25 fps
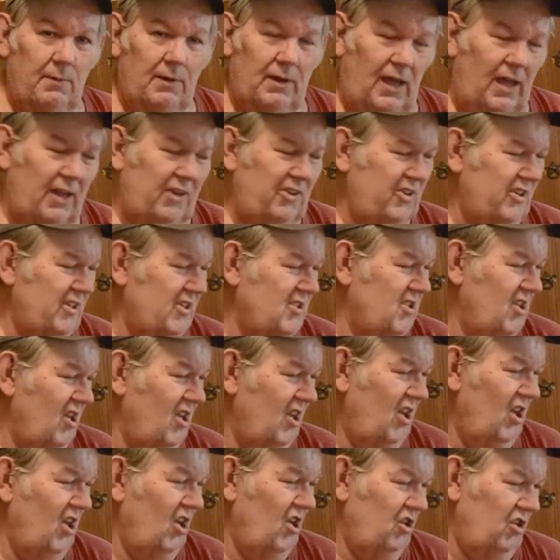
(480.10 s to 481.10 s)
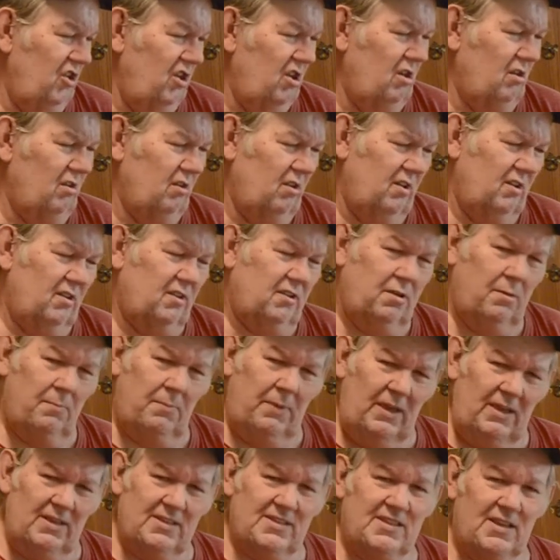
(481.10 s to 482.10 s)
I just, to
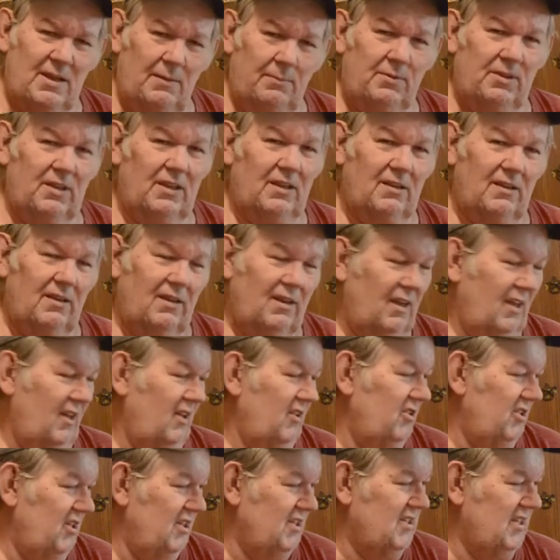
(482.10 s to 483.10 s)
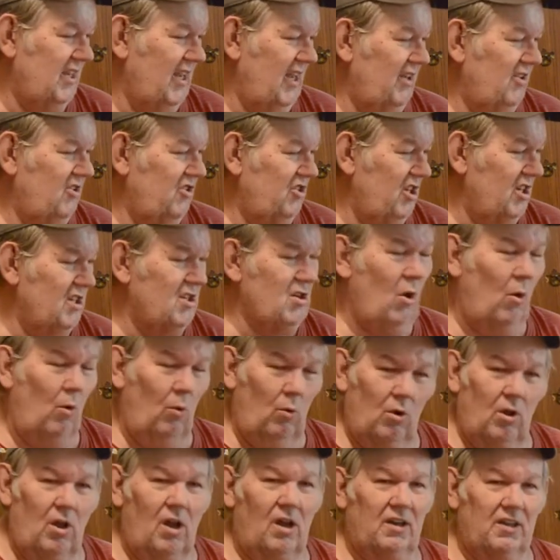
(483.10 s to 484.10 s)
me something just said, just
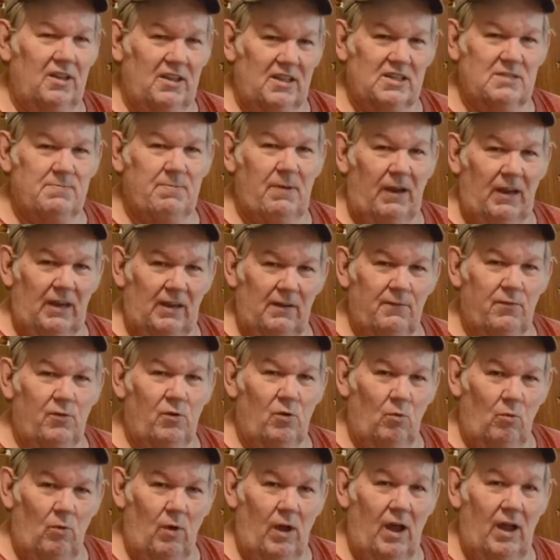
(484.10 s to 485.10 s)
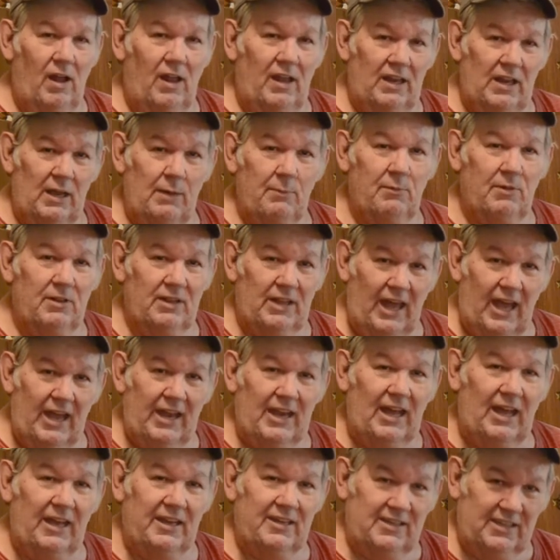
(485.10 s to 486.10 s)
hold on to this painting for a while. And I'm glad
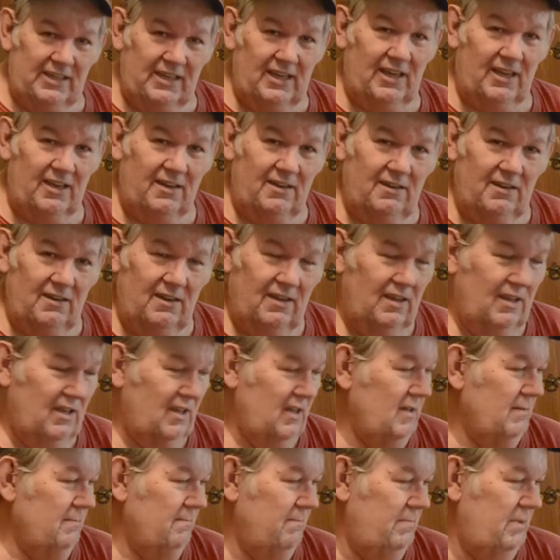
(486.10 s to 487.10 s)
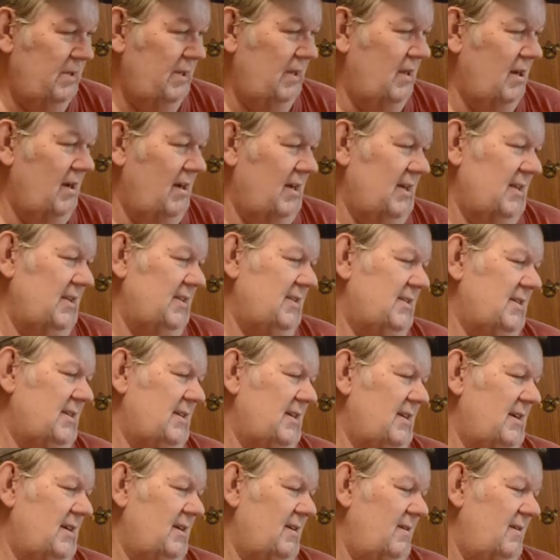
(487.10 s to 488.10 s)
I did, because
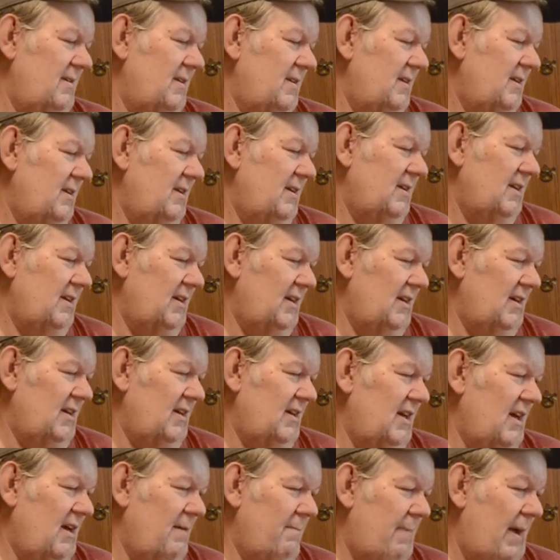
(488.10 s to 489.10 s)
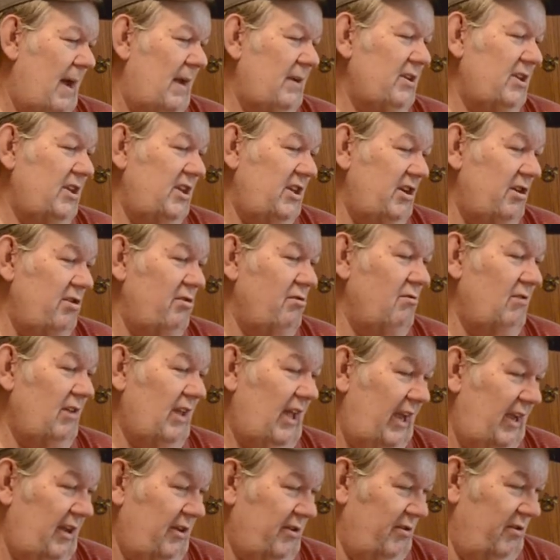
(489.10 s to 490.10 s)
about a year
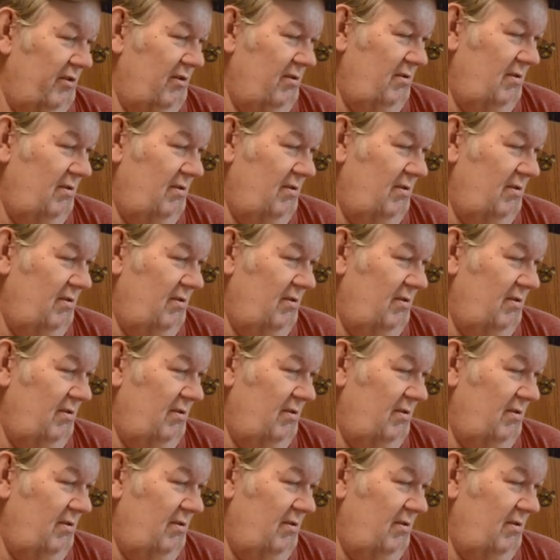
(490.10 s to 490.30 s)
later,